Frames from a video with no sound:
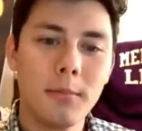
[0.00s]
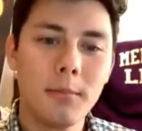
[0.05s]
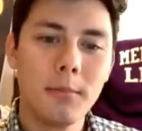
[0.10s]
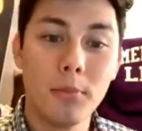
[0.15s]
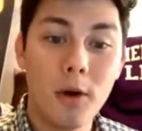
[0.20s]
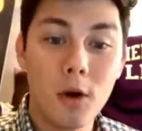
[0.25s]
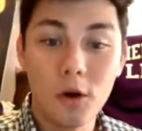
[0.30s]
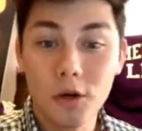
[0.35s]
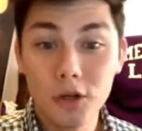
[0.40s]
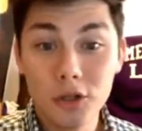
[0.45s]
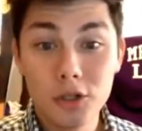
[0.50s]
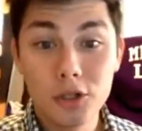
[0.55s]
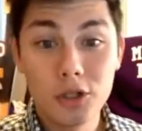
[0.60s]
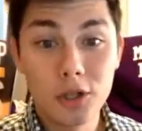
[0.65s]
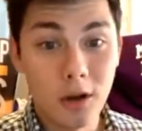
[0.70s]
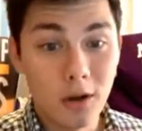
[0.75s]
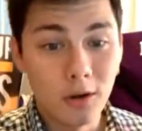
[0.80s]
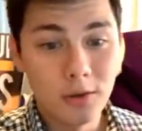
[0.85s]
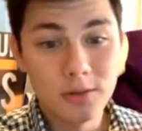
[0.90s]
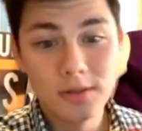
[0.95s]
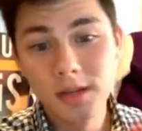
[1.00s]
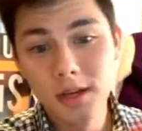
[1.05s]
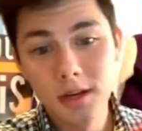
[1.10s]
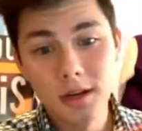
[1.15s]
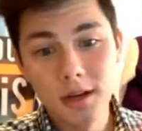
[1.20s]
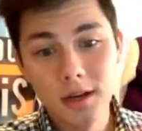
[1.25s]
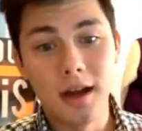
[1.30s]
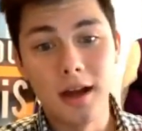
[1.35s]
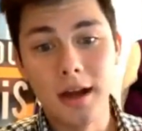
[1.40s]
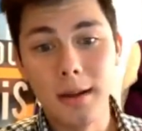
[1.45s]
promoted shows
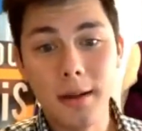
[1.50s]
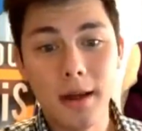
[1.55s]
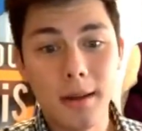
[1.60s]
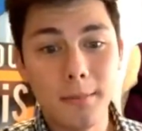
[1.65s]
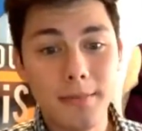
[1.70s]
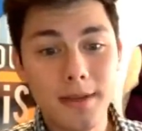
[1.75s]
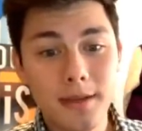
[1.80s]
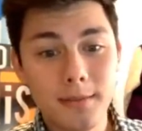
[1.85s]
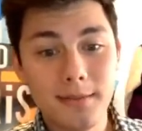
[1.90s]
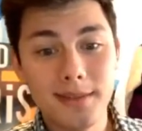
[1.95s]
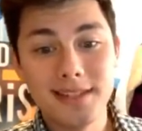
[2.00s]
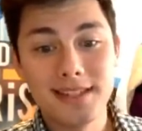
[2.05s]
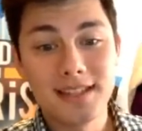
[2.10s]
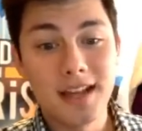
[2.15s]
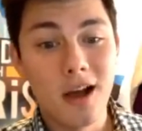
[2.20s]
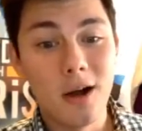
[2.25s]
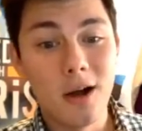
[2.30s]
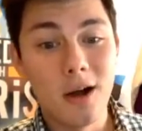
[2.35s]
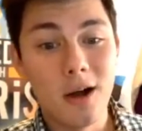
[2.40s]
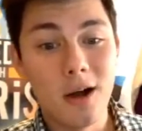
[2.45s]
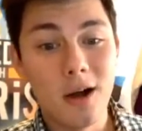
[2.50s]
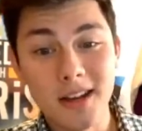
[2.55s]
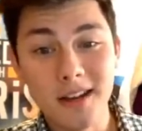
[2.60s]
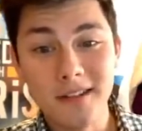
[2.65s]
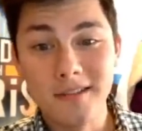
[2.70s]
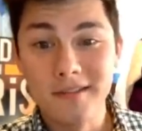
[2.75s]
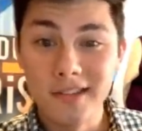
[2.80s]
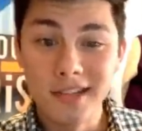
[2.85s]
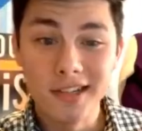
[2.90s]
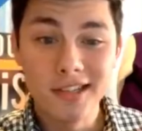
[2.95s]
on Meet Me Scout
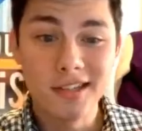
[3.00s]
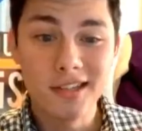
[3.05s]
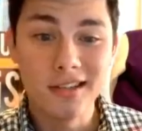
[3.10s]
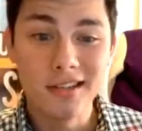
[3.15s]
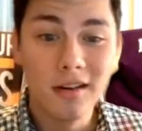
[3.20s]
Plenty of Fish.